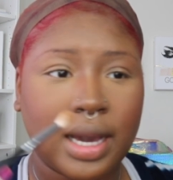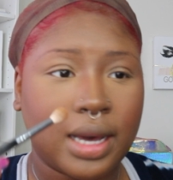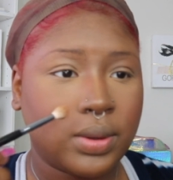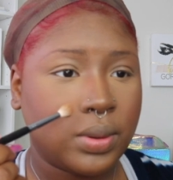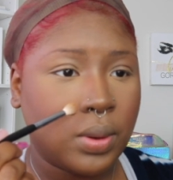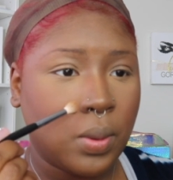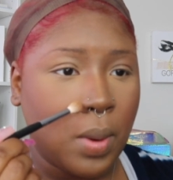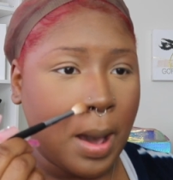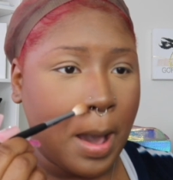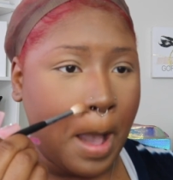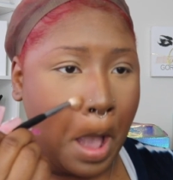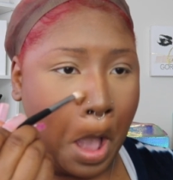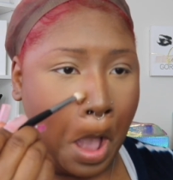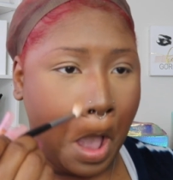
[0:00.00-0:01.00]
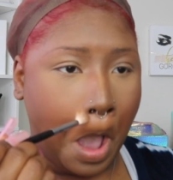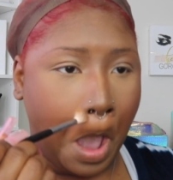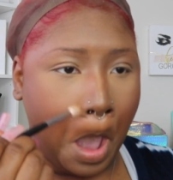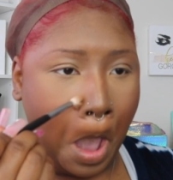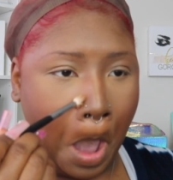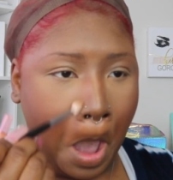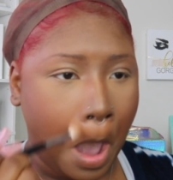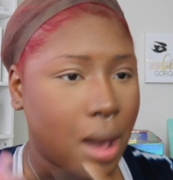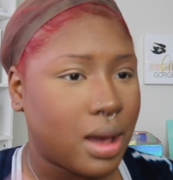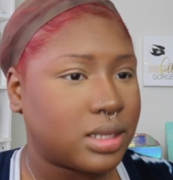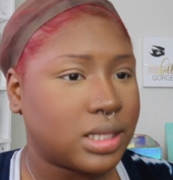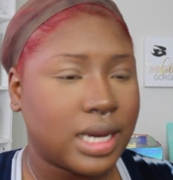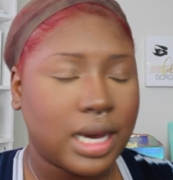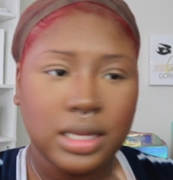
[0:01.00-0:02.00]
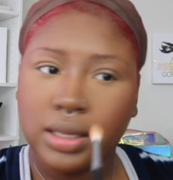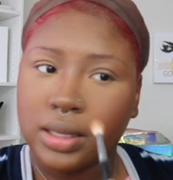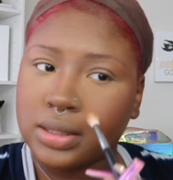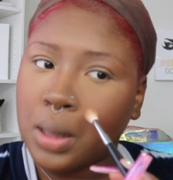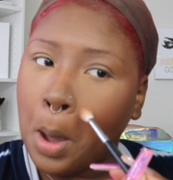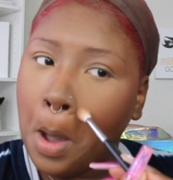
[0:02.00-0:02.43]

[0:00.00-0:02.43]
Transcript: I don't know why. I just like how it looks.